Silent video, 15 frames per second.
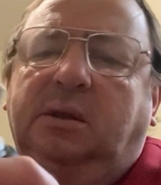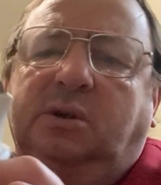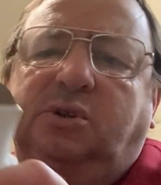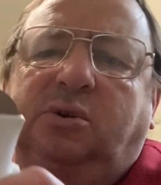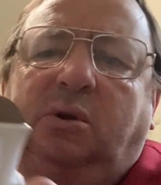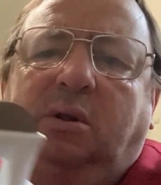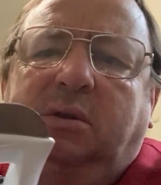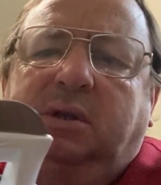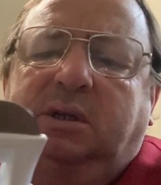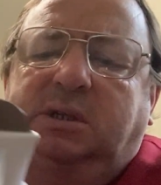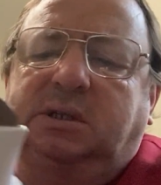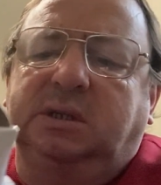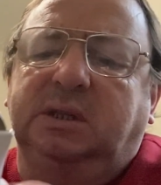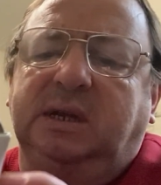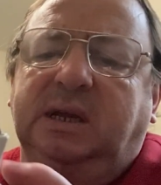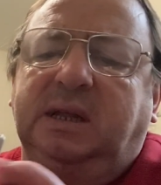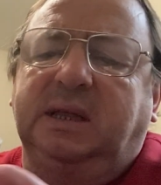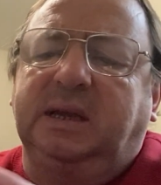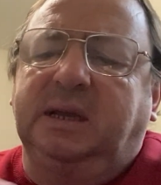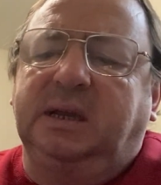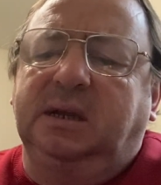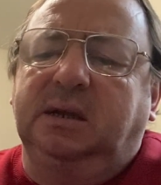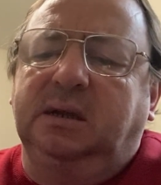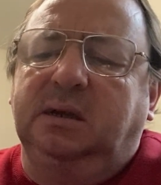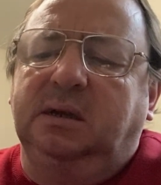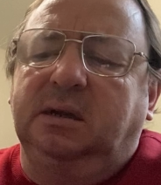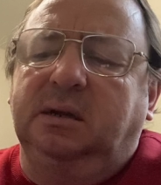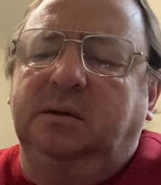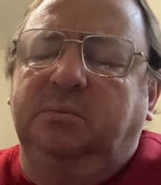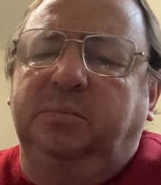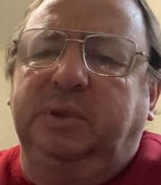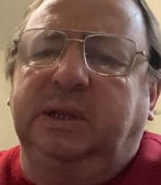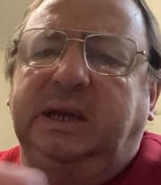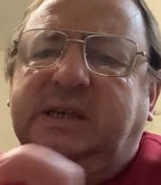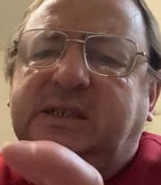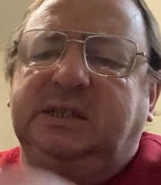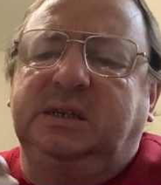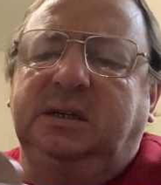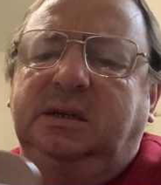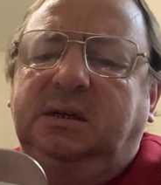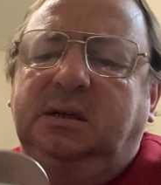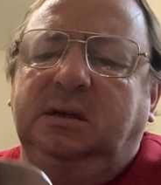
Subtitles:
those holders, they're like plastic.